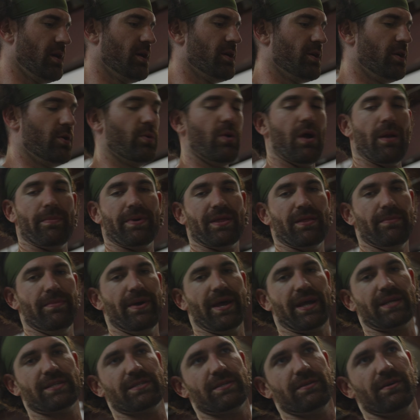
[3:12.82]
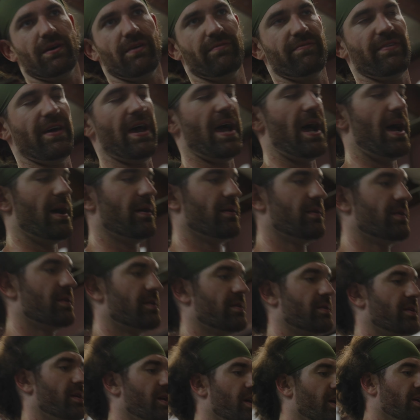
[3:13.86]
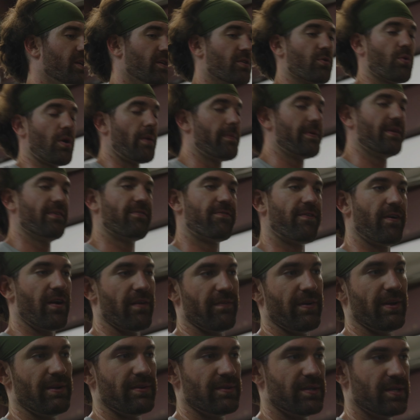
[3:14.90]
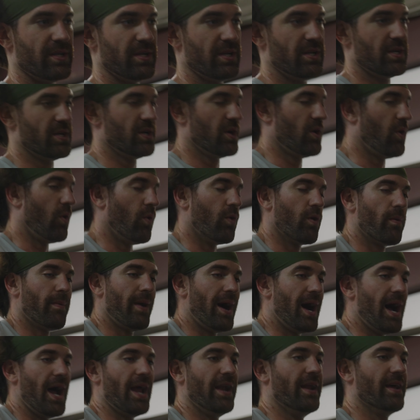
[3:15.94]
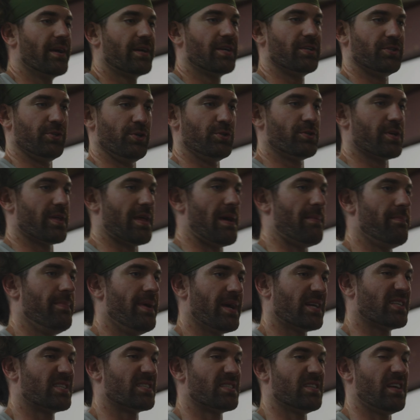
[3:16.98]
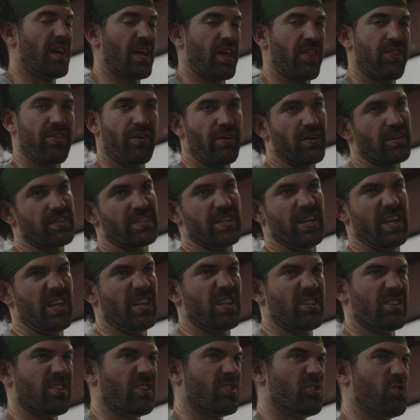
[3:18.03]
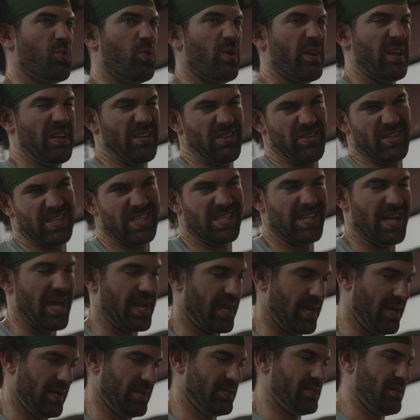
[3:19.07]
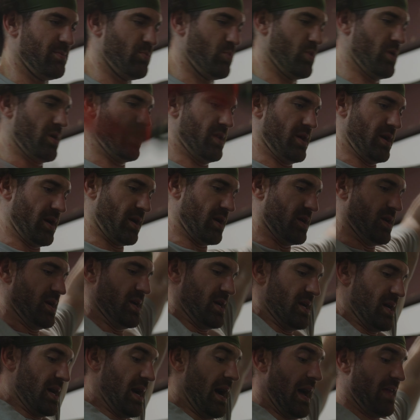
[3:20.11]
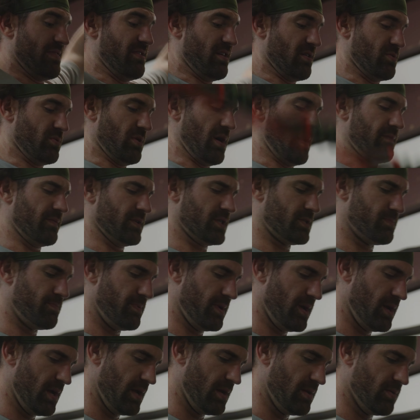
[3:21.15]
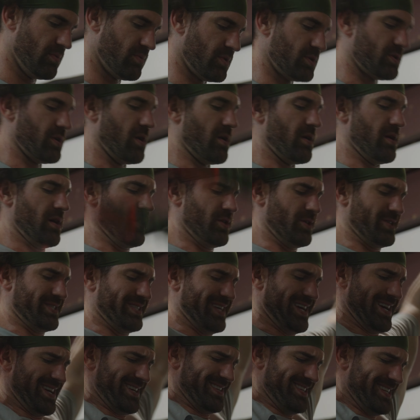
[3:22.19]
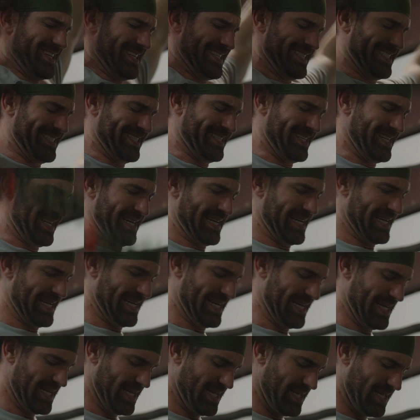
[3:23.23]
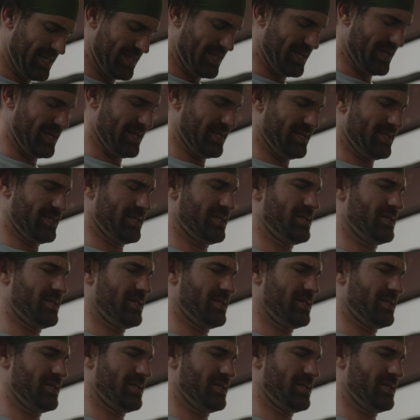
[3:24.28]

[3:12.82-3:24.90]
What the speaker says: you don't want to be in the mix of that. You either want to be in front of it or behind it, because usually that mix is like 13th to 22nd, somewhere in there. I think we'll have the speed. We're starting to understand the